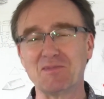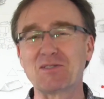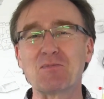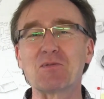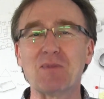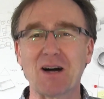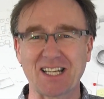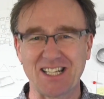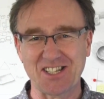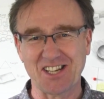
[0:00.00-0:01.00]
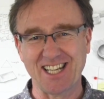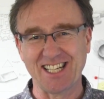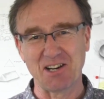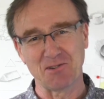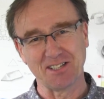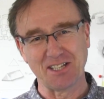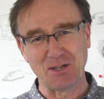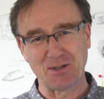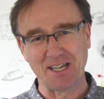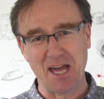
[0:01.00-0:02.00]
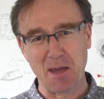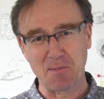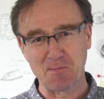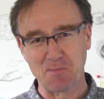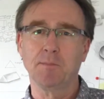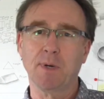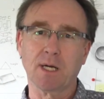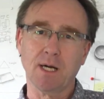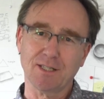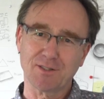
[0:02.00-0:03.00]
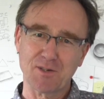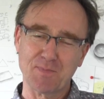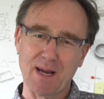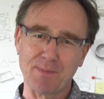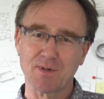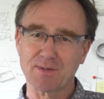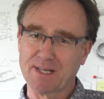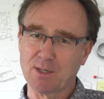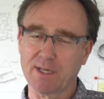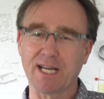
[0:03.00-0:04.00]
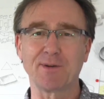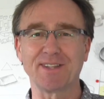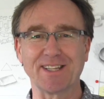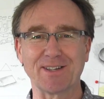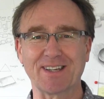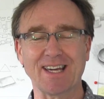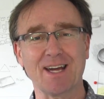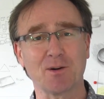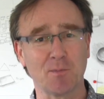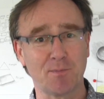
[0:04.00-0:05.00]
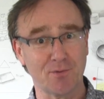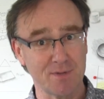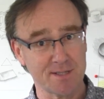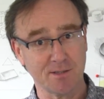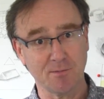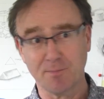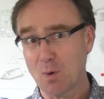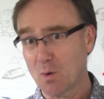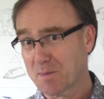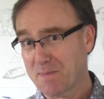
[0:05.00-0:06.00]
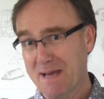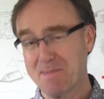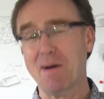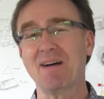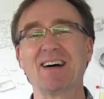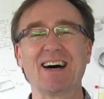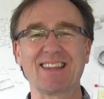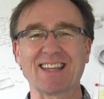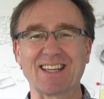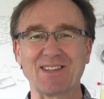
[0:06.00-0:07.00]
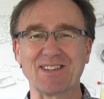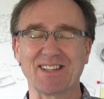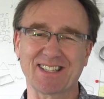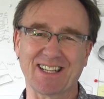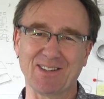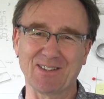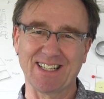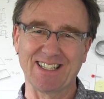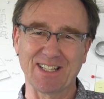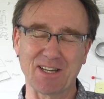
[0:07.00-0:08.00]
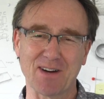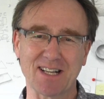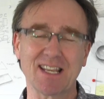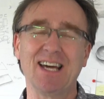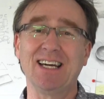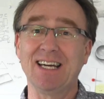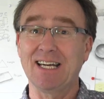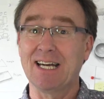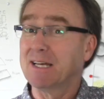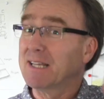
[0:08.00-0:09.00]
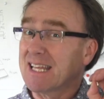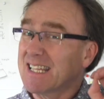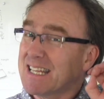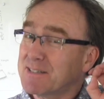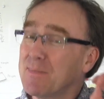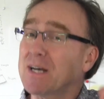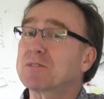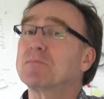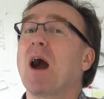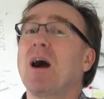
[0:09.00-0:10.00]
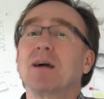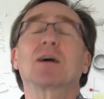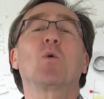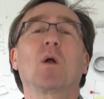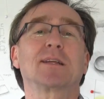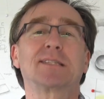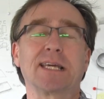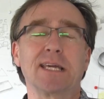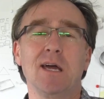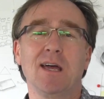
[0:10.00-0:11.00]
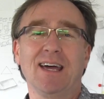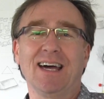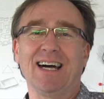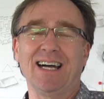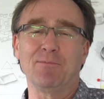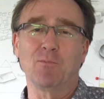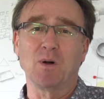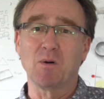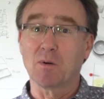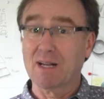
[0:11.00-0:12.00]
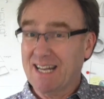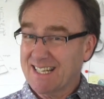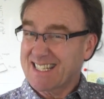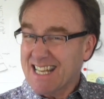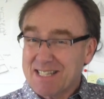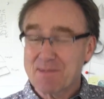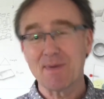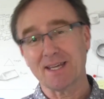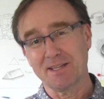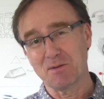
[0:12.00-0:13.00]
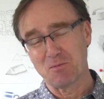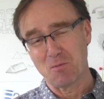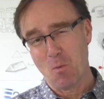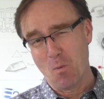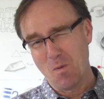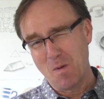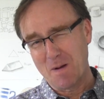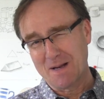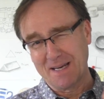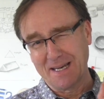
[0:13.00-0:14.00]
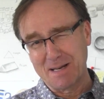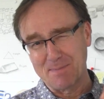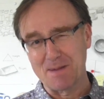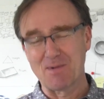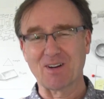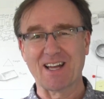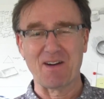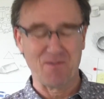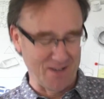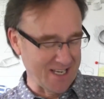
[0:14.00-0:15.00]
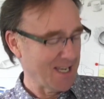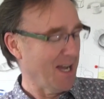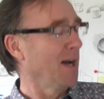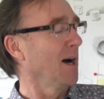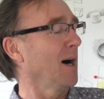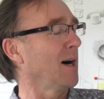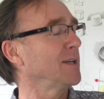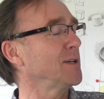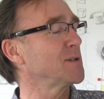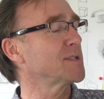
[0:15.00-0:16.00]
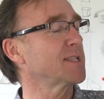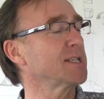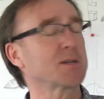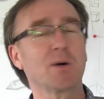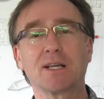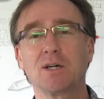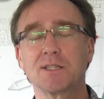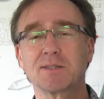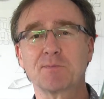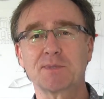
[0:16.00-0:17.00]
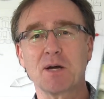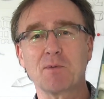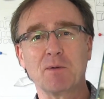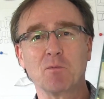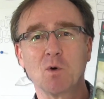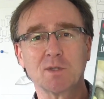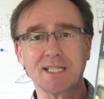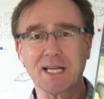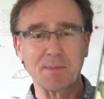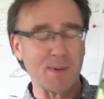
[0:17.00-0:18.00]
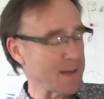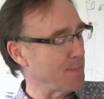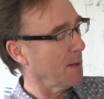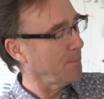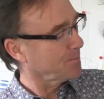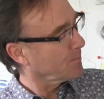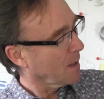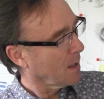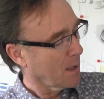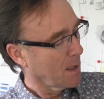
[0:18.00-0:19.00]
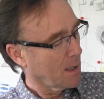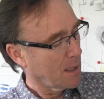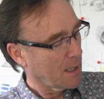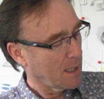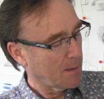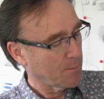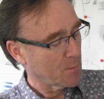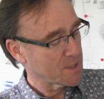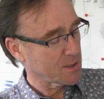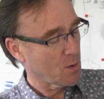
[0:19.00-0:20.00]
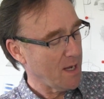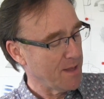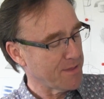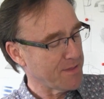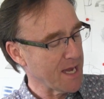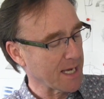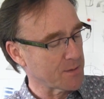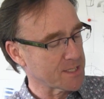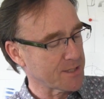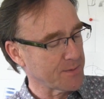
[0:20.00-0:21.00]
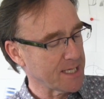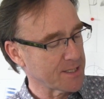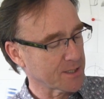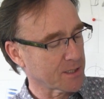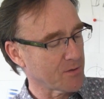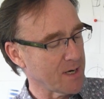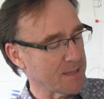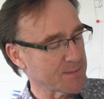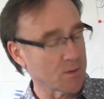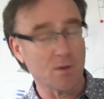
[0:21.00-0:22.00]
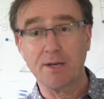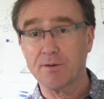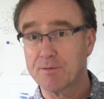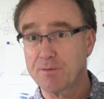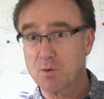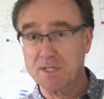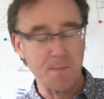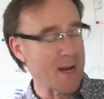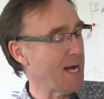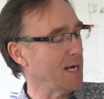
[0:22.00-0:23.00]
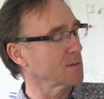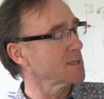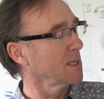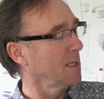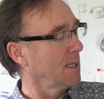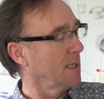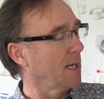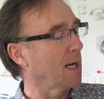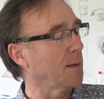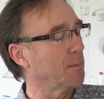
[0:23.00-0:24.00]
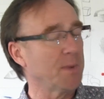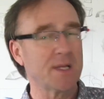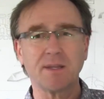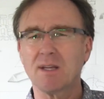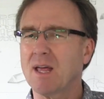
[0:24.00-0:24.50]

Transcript: supermarket chain here in the U K. But cartridge paper, as we call it here in the U K, or Bristol board paper, I think you call it in the U S, uh, is much higher quality and will kind of tend to make you work a little bit more carefully. I use this quite a lot. It's Derwent watercolour paper, um, which is quite thick, which is three hundred grams or one hundred and forty pounds. Um, but